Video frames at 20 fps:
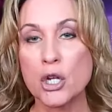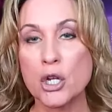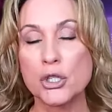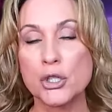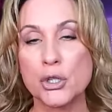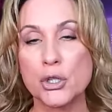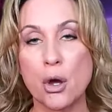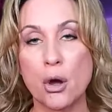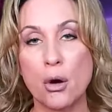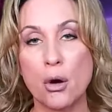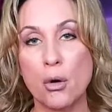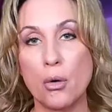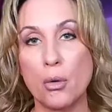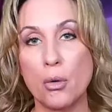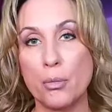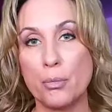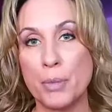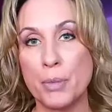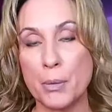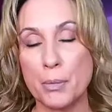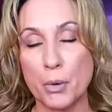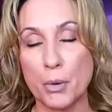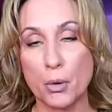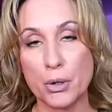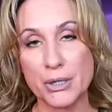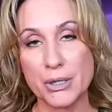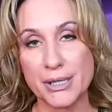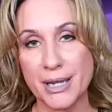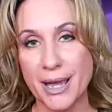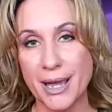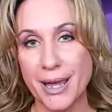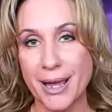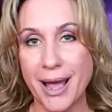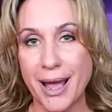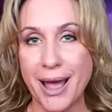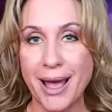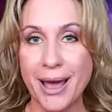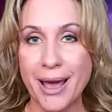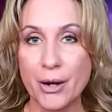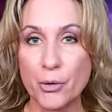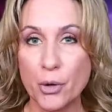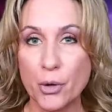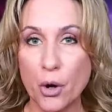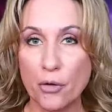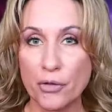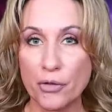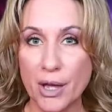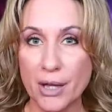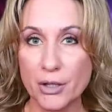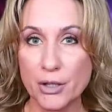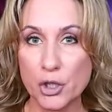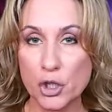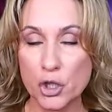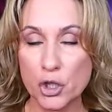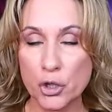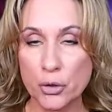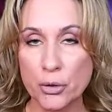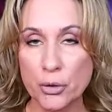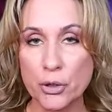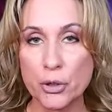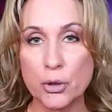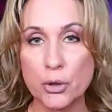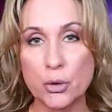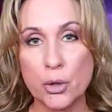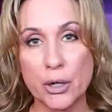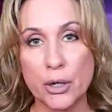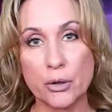So people were saying, I don't know if that's true.